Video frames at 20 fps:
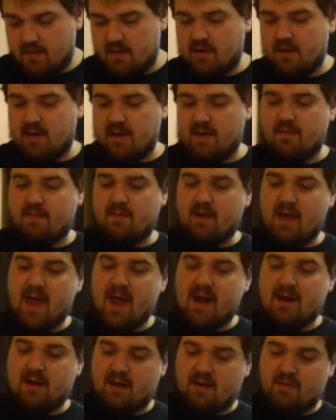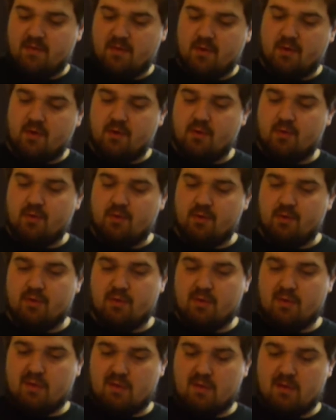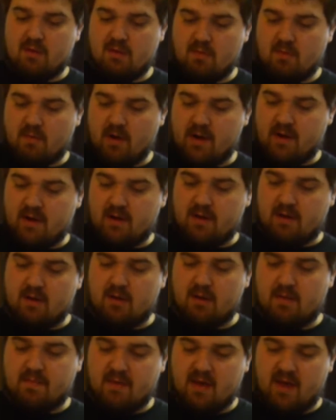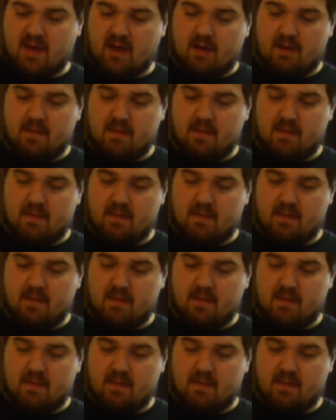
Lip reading: going to add in the noodles right into the pan.